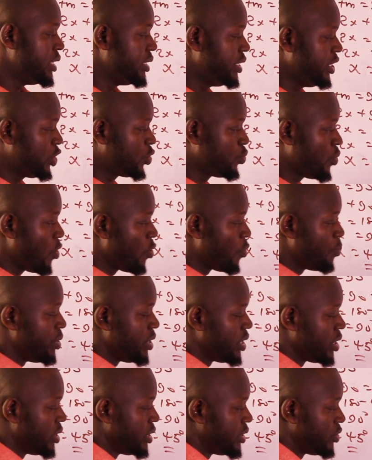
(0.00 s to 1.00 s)
This one will
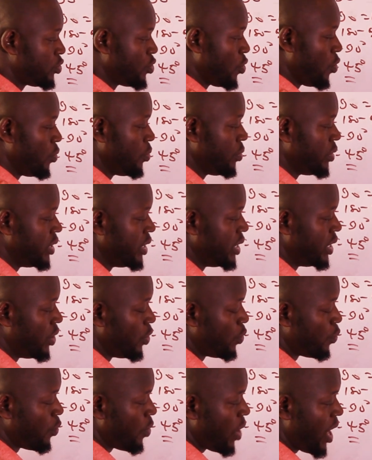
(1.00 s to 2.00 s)
be, so
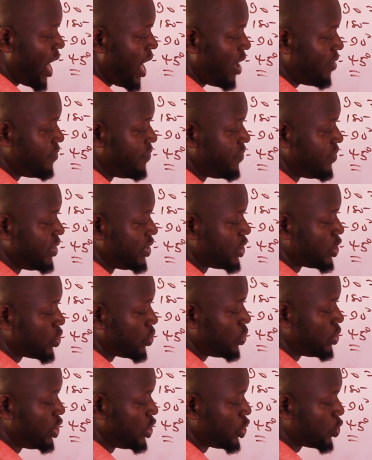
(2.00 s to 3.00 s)
we'll have this
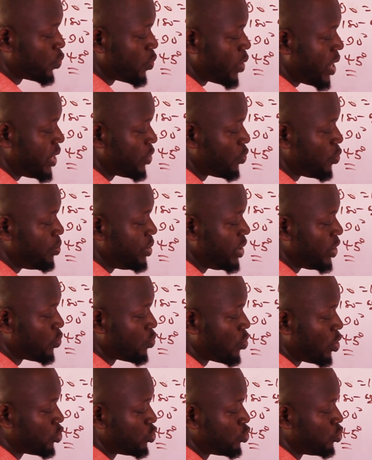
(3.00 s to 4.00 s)
one will be
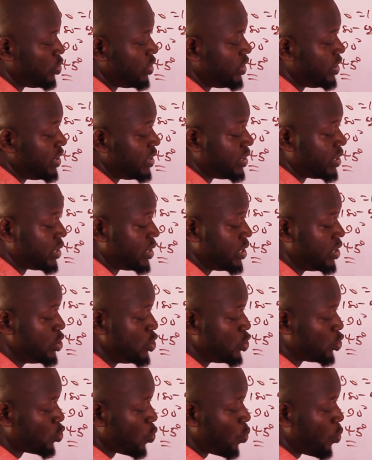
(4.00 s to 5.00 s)
equal to this.
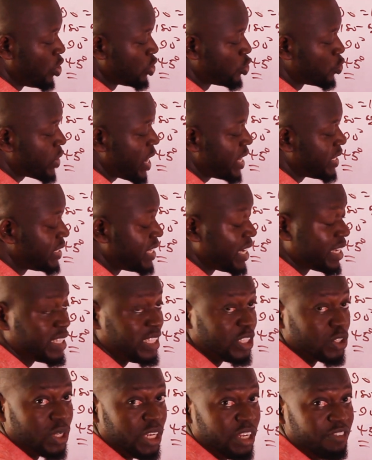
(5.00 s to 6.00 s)
So once you can take
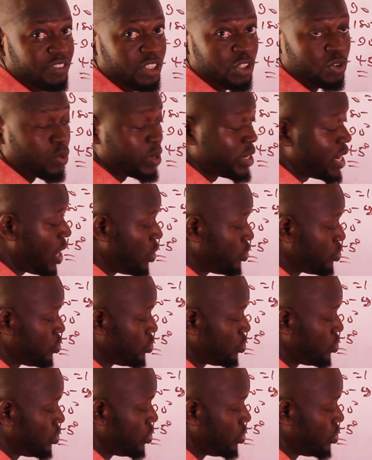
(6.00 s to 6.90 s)
this, leave this one out.